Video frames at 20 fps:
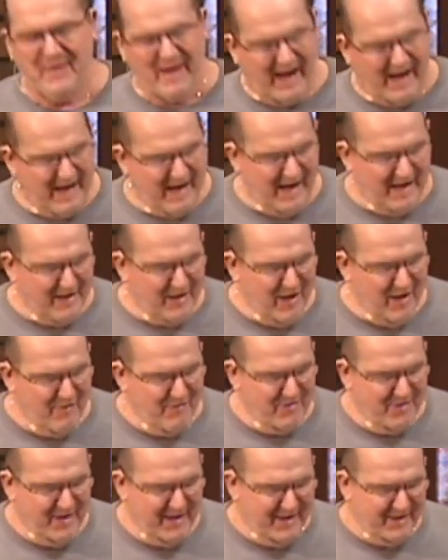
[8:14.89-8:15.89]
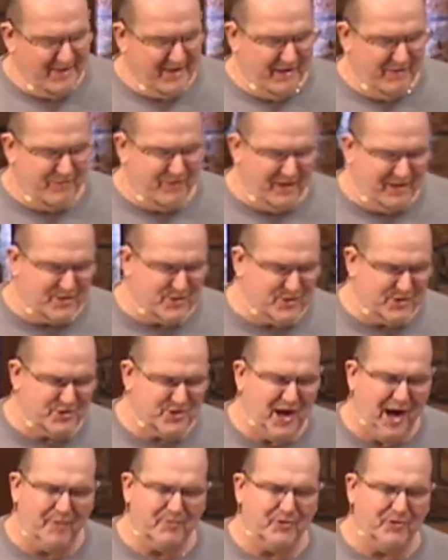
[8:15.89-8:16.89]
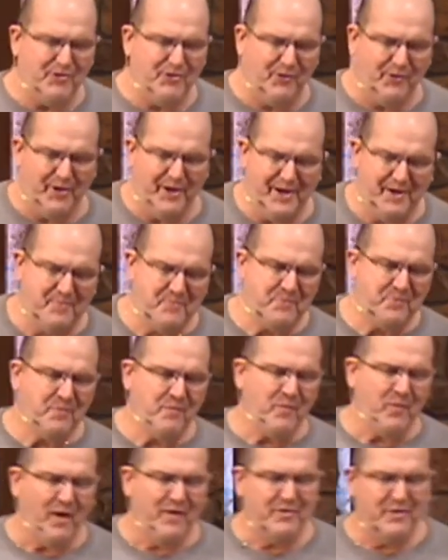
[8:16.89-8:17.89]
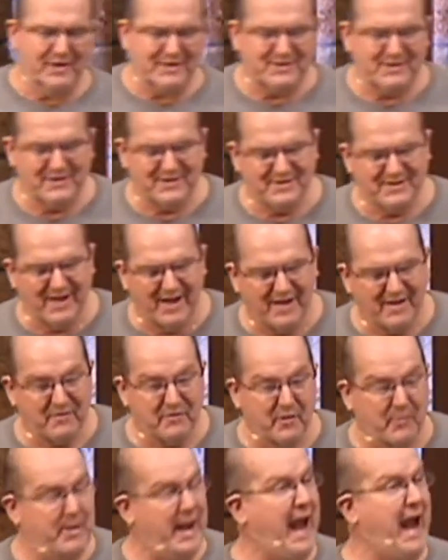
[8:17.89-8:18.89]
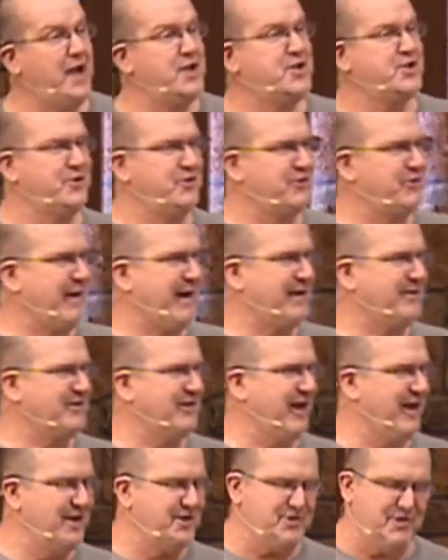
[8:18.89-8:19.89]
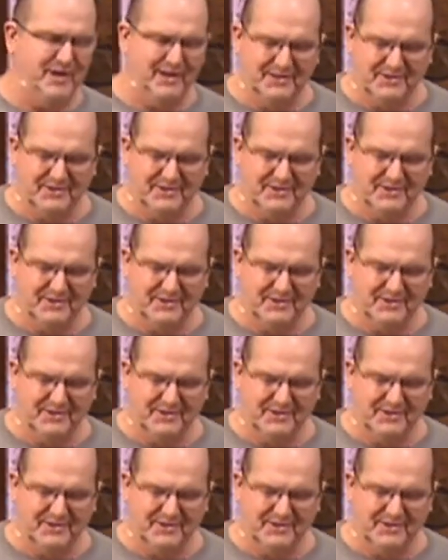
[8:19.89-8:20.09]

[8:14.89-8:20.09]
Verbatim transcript: I, I love in Ephesians chapter three, this is uh, the Passion Translation.